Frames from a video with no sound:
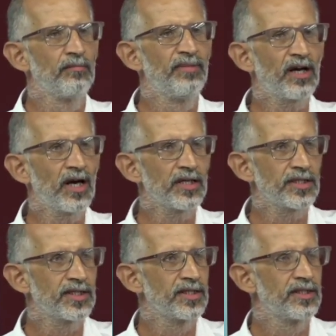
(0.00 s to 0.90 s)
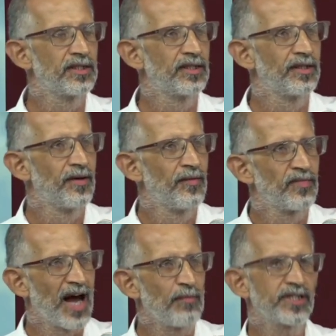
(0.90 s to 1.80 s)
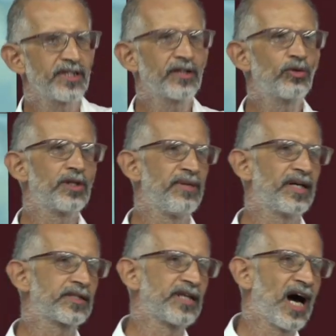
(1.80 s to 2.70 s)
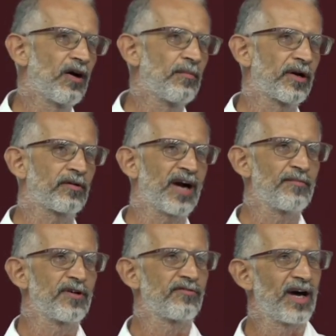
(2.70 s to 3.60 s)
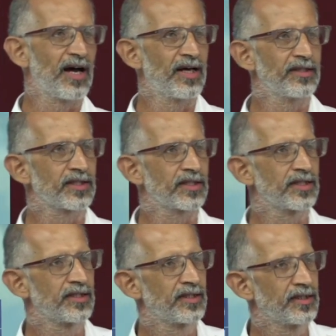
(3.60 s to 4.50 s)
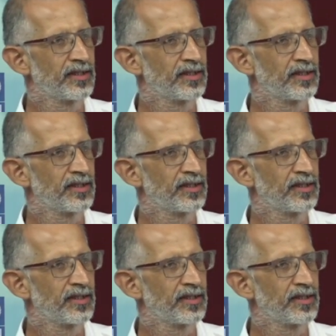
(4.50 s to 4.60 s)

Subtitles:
Because I'm listening to debates now about crime and violence,